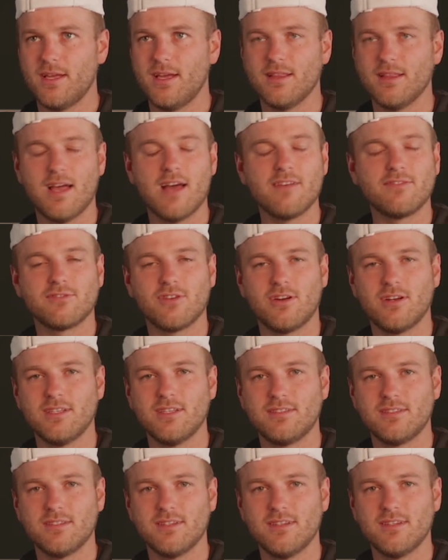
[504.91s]
Life
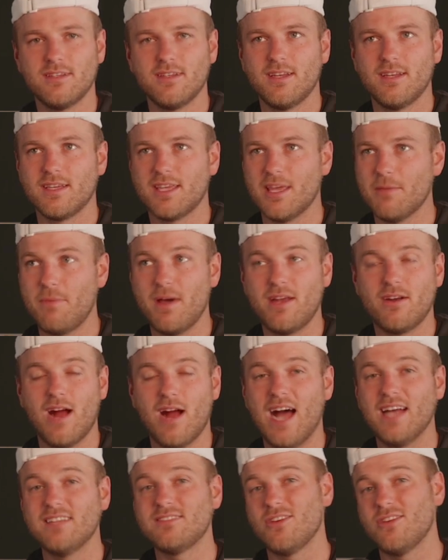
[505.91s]
started to get better.
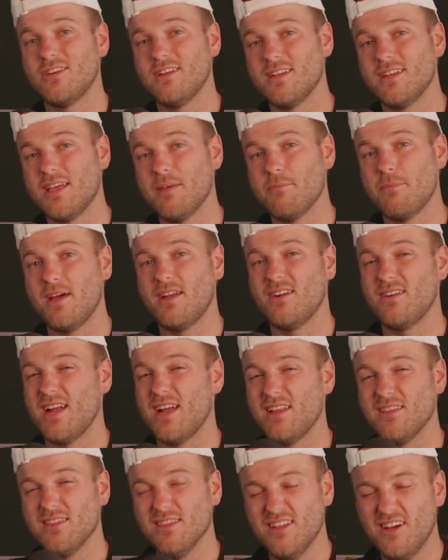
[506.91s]
I started to get better. And
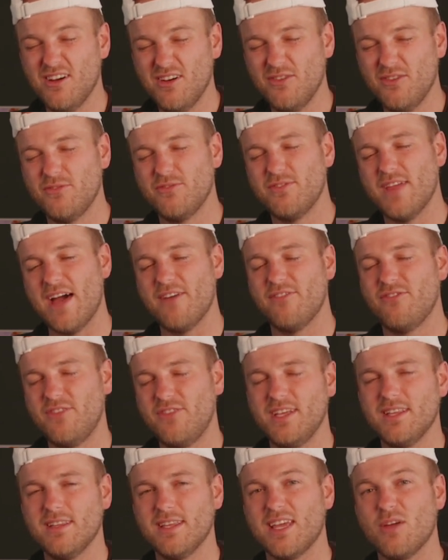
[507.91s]
I love that
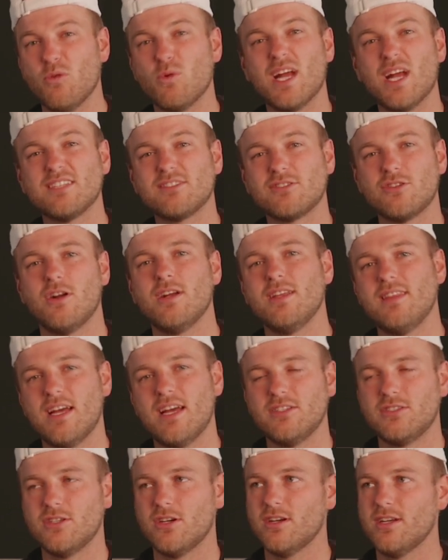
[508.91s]
feeling. And when I started
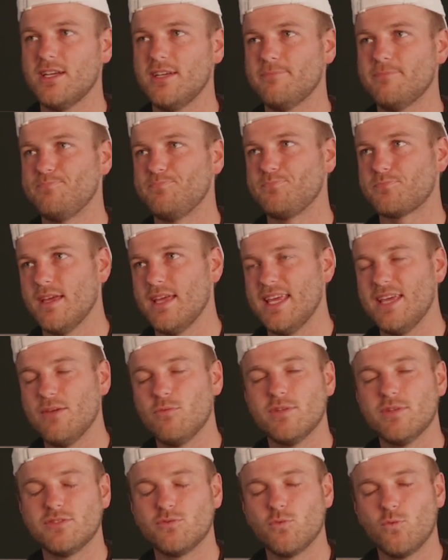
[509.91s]
that journey, it was